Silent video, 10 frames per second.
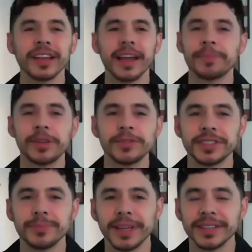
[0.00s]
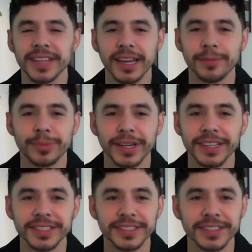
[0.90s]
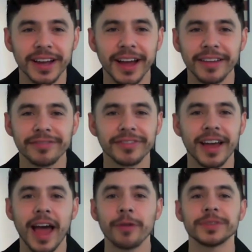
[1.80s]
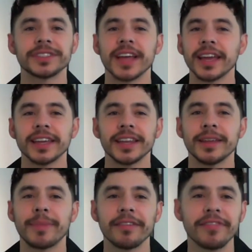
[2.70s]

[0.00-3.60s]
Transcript: like I'm used to being second place. I was second in my